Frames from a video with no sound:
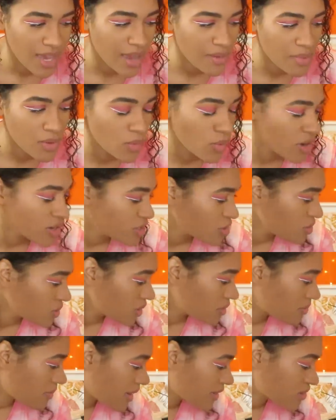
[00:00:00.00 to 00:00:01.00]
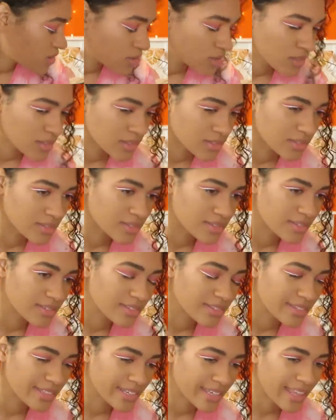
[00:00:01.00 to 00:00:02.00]
Amy, why do you want to battle
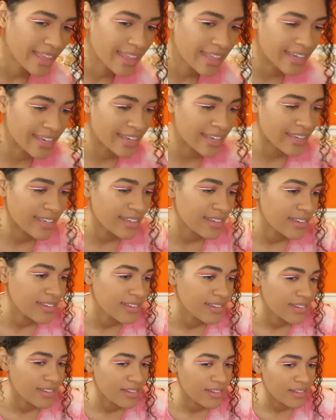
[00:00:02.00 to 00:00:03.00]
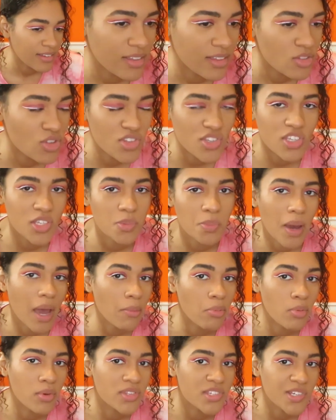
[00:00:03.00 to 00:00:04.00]
Lily? Just because
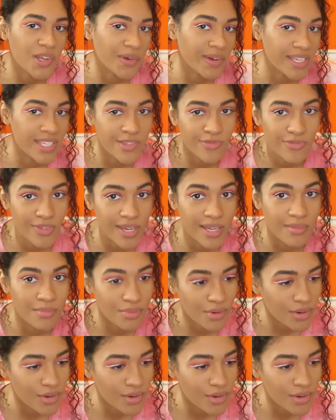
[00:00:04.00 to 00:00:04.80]
Piper wants to go against Finn,